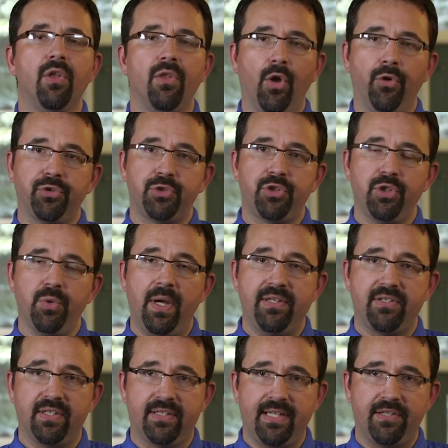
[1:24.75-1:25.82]
Those are two ways
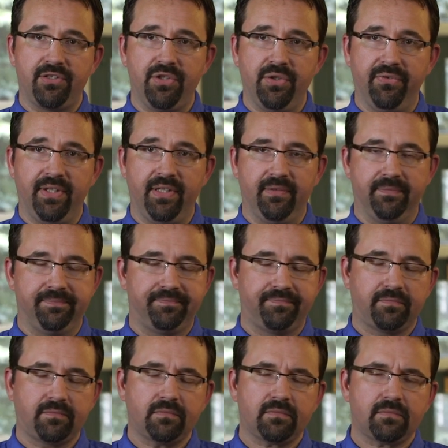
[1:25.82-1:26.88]
to test UV.
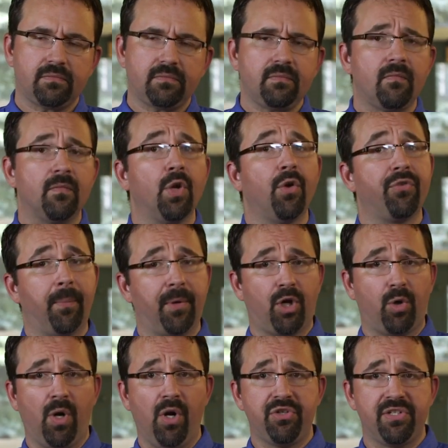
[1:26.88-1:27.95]
From a
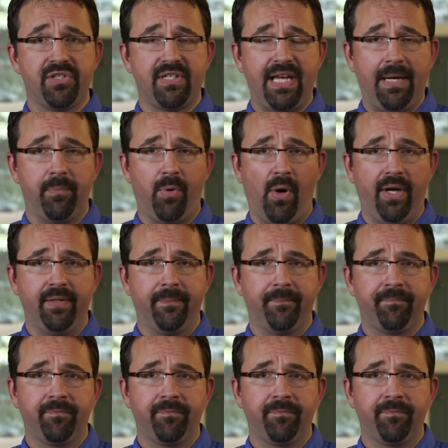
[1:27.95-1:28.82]
corrosion standpoint,